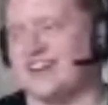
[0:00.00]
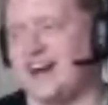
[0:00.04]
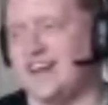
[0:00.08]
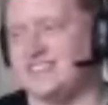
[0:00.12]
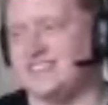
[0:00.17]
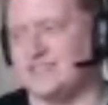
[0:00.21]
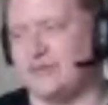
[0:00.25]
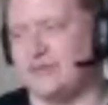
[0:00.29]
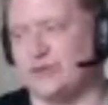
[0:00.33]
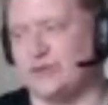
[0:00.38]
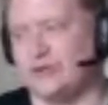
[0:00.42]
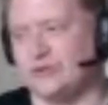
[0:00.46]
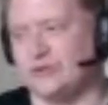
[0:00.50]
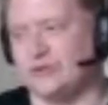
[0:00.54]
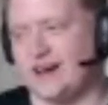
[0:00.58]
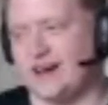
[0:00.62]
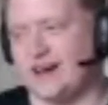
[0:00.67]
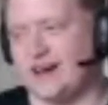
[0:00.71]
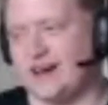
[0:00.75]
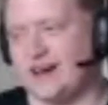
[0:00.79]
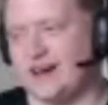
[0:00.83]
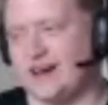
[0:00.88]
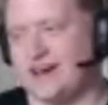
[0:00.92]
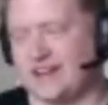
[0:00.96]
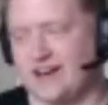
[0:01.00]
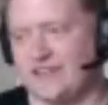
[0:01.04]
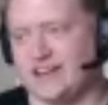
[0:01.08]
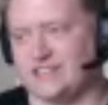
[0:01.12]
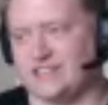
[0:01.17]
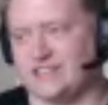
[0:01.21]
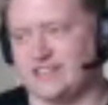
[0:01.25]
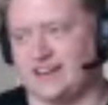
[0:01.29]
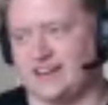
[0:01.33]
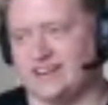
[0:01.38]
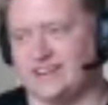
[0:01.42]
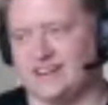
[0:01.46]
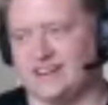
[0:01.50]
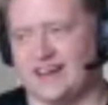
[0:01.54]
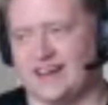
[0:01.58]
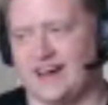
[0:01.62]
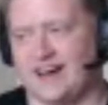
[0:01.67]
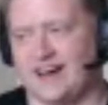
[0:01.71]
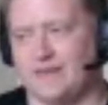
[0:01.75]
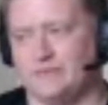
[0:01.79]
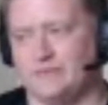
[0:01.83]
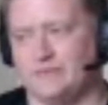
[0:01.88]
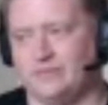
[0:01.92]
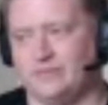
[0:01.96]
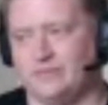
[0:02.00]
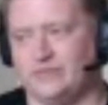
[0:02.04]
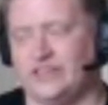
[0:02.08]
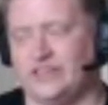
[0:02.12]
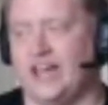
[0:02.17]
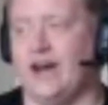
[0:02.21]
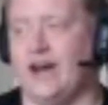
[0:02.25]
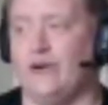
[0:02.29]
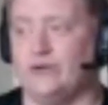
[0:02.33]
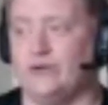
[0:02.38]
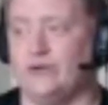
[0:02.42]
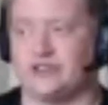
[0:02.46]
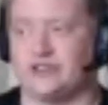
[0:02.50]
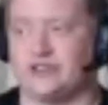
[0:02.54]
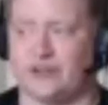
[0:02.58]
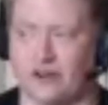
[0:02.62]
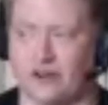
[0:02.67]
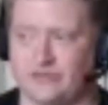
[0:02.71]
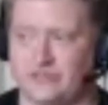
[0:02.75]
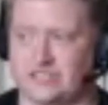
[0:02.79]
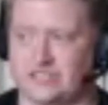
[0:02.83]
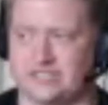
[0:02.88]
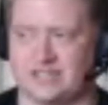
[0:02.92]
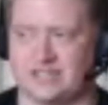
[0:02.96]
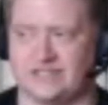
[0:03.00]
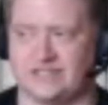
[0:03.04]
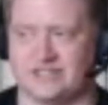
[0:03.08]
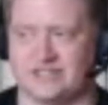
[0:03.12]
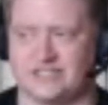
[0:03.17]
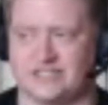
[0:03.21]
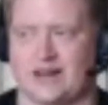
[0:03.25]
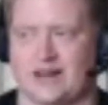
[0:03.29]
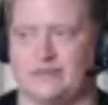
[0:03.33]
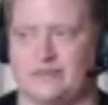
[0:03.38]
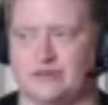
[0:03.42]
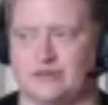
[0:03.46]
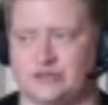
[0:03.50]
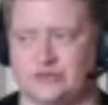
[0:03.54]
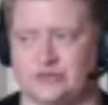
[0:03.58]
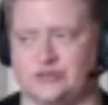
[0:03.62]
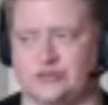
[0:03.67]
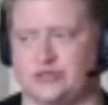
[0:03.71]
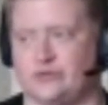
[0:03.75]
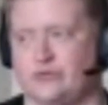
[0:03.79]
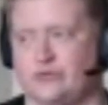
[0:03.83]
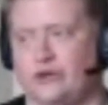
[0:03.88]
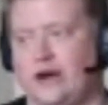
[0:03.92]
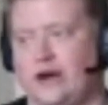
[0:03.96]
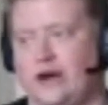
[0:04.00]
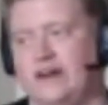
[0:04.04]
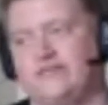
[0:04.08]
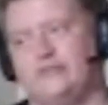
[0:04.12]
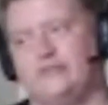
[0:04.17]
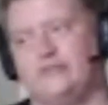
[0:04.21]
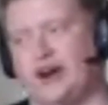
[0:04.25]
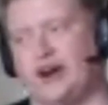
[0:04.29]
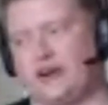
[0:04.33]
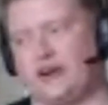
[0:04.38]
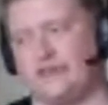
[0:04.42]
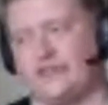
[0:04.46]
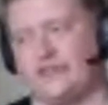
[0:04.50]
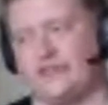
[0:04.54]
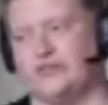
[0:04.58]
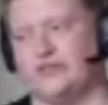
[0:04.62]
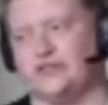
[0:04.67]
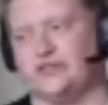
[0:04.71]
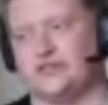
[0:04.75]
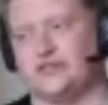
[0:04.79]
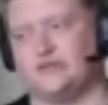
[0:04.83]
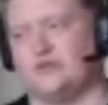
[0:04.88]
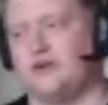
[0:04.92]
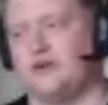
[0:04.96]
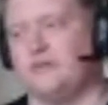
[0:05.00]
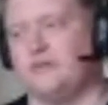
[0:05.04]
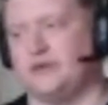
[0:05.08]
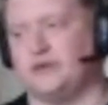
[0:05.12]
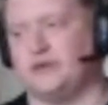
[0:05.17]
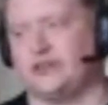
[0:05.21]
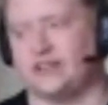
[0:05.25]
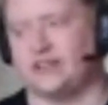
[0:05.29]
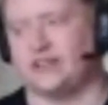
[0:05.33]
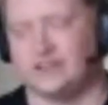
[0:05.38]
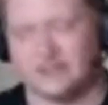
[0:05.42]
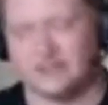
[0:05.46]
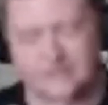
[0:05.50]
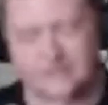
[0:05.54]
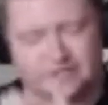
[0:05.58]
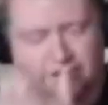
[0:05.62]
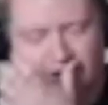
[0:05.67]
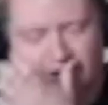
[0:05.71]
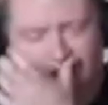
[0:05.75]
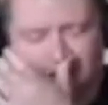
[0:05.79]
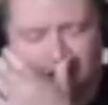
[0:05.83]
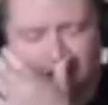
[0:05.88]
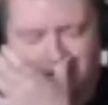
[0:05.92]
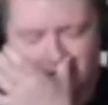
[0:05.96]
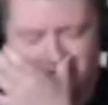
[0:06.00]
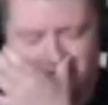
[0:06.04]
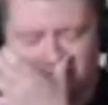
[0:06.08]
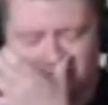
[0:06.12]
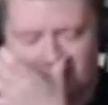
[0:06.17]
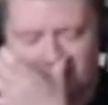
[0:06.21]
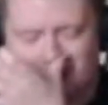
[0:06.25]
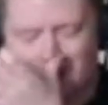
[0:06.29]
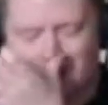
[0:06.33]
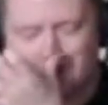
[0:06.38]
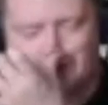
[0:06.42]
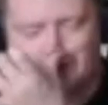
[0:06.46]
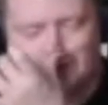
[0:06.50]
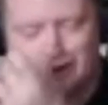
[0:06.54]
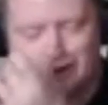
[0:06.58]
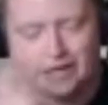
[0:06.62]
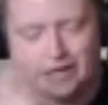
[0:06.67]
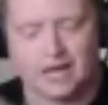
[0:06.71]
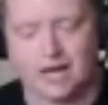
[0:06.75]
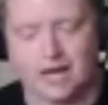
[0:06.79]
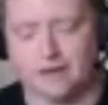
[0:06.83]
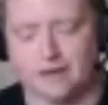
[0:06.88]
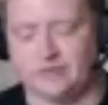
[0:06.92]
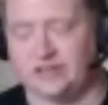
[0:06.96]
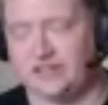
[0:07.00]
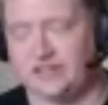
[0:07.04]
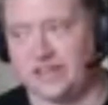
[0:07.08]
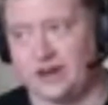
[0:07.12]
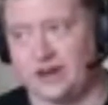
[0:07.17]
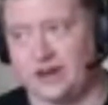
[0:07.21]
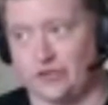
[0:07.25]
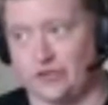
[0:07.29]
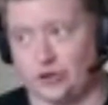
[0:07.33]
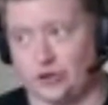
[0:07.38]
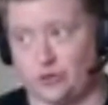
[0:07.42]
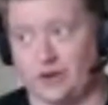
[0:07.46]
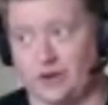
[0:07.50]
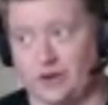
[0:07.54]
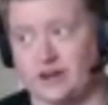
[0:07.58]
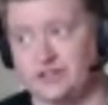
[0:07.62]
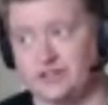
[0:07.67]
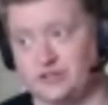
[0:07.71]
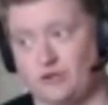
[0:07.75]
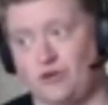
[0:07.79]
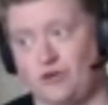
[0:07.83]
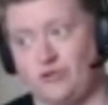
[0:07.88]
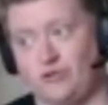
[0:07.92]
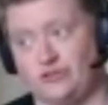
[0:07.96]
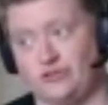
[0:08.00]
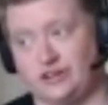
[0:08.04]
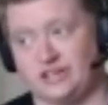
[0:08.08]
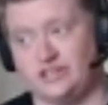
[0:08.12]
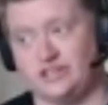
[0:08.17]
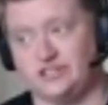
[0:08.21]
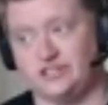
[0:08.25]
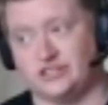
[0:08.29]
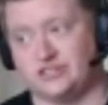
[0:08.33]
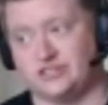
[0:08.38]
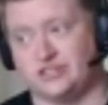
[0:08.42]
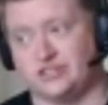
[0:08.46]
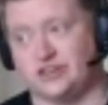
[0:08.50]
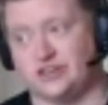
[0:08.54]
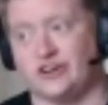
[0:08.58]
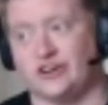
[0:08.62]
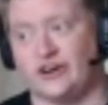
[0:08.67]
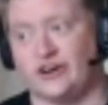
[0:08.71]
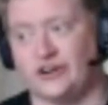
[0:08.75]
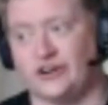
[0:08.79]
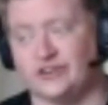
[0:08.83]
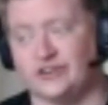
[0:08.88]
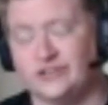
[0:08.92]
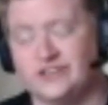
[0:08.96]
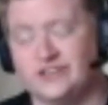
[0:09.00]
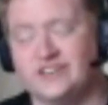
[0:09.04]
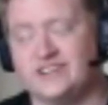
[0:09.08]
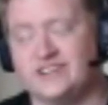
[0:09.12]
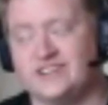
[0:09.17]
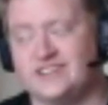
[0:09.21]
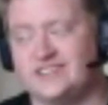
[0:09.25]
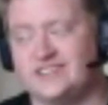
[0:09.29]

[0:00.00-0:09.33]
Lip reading: So you guys have all got that done. Yeah. Also, obviously, these cameras also will have microphones as well built in, so you guys have sound. I mean, they're not the greatest quality, just so you know.